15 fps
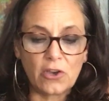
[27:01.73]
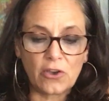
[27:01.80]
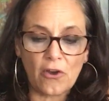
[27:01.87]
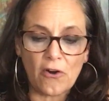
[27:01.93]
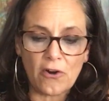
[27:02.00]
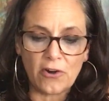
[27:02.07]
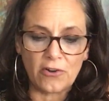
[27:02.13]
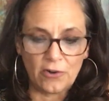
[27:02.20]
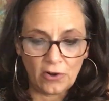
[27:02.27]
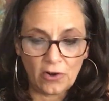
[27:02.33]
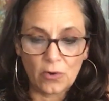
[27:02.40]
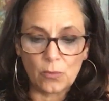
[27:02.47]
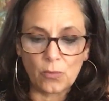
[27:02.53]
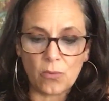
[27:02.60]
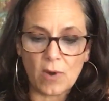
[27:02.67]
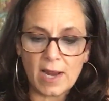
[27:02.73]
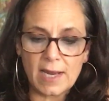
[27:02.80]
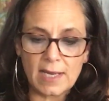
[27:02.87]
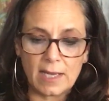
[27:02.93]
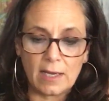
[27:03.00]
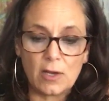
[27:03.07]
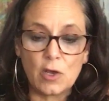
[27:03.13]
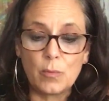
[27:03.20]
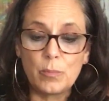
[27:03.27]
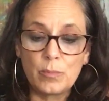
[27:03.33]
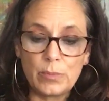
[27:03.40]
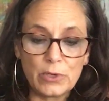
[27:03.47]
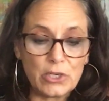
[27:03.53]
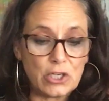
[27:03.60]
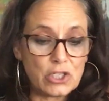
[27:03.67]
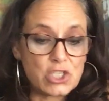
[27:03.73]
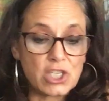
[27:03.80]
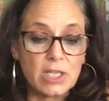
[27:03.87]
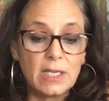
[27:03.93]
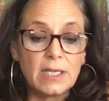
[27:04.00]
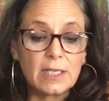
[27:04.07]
Carter, Reagan, Bush,